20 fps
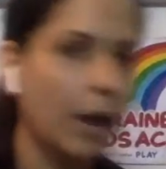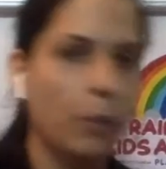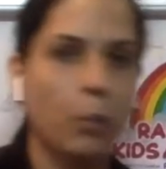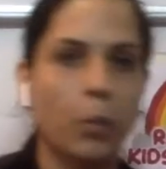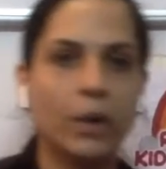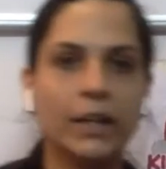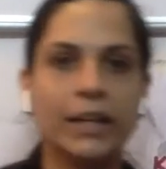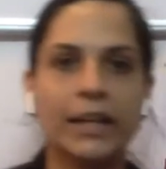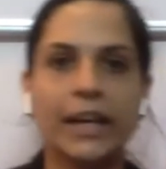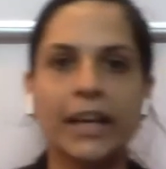
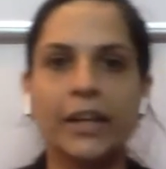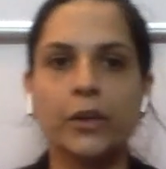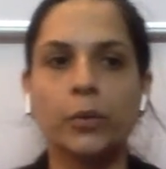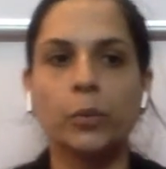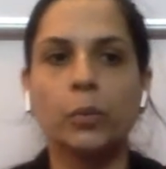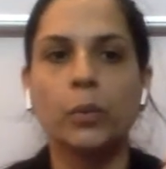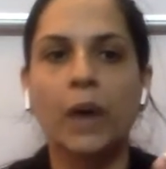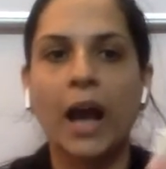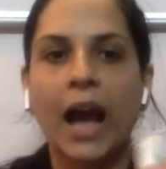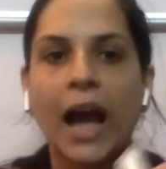What did I
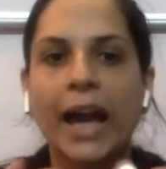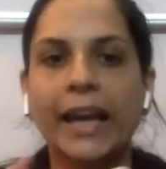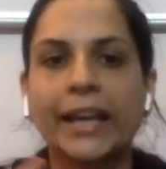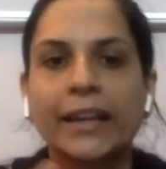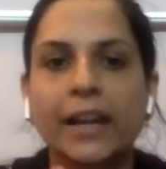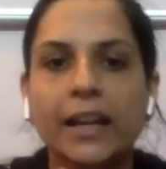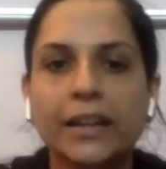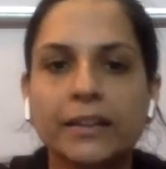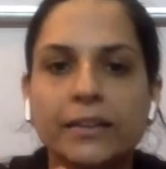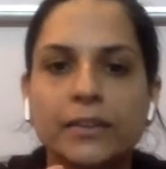do? I
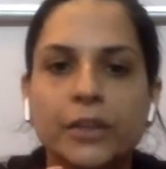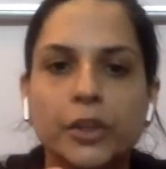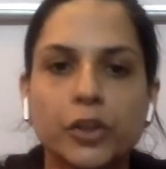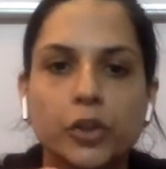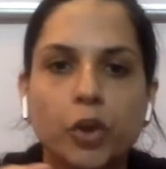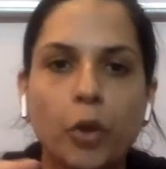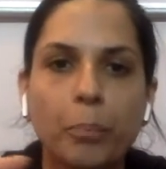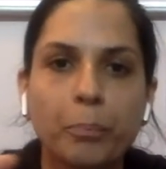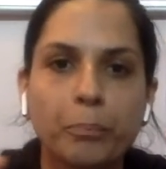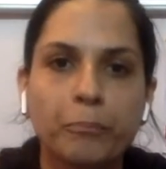cut the
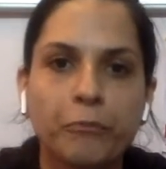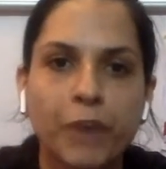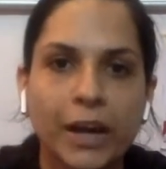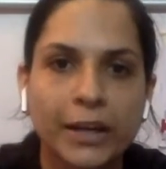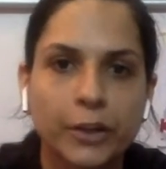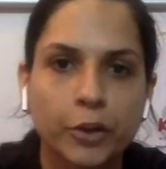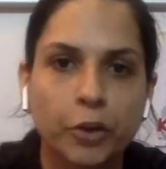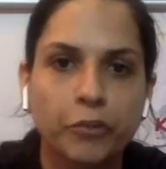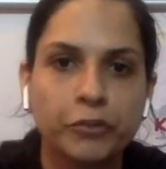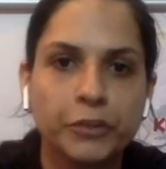top
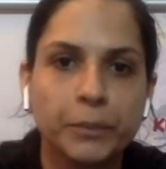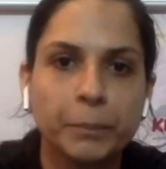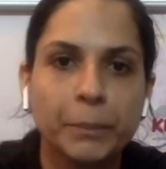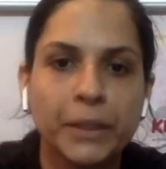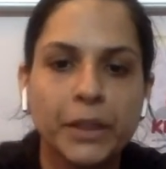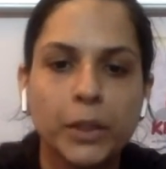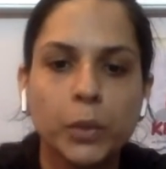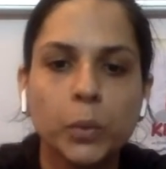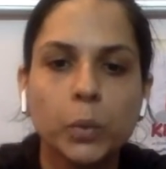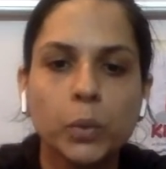part of the
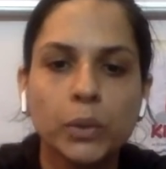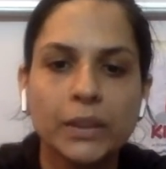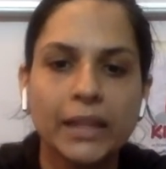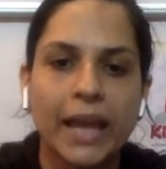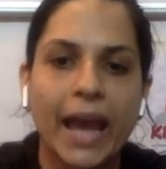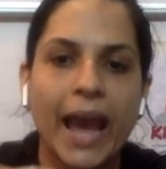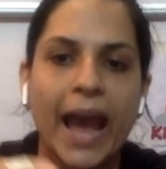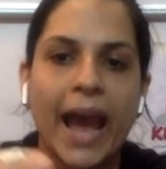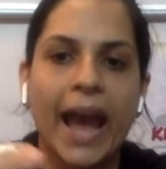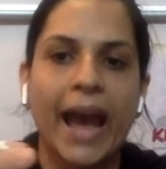balloon
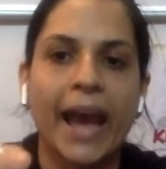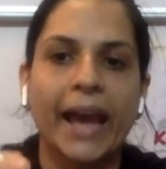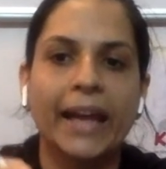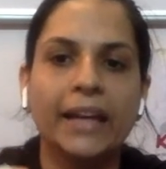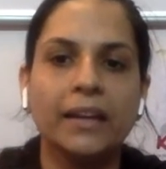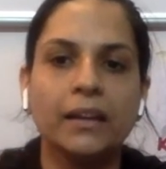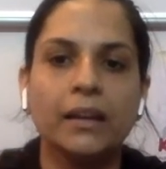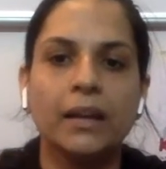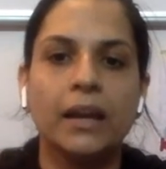and